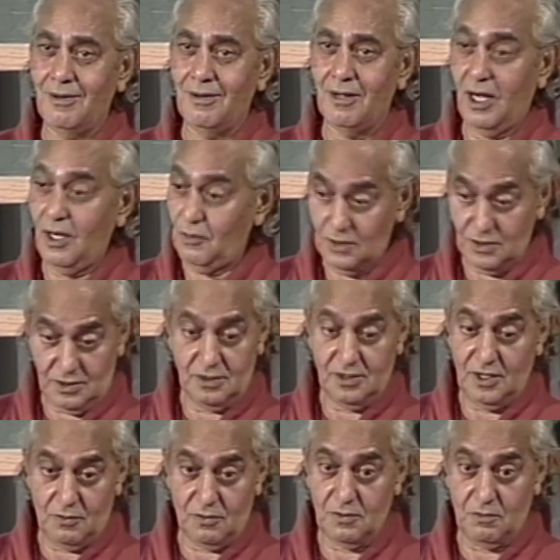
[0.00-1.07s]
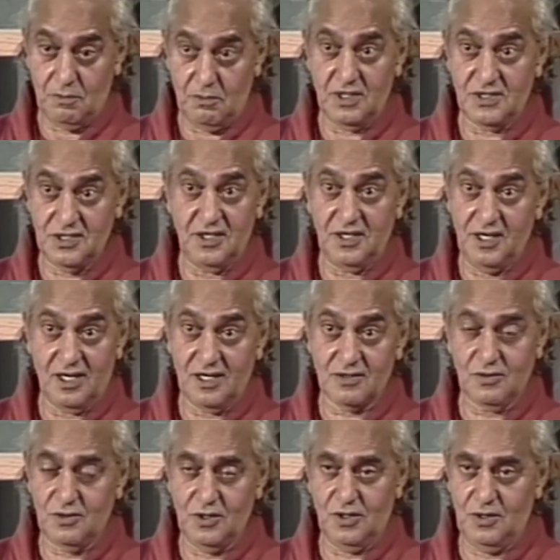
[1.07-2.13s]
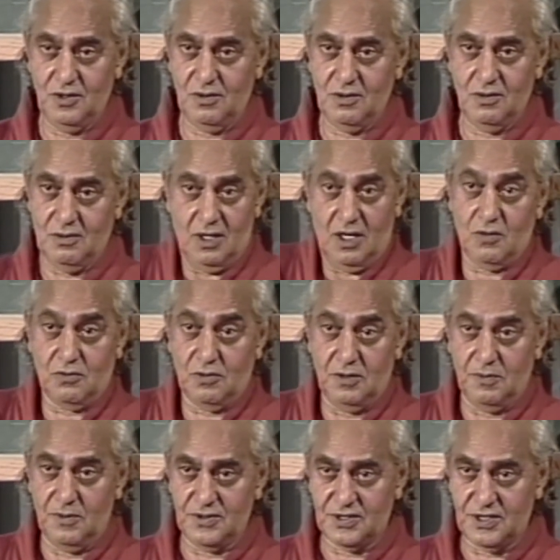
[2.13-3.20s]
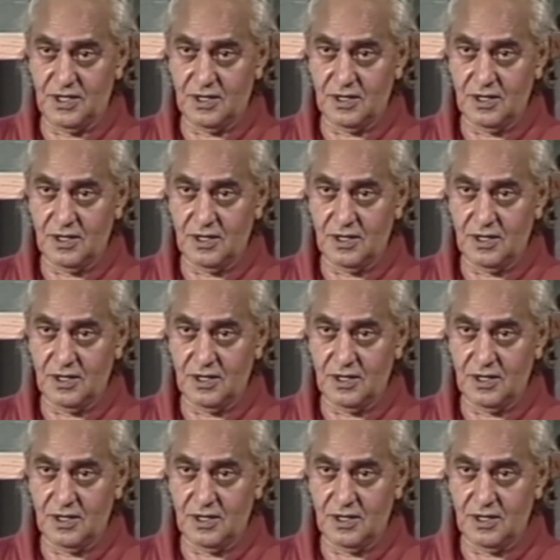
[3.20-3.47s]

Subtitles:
I wish there was a machine here so I could demonstrate.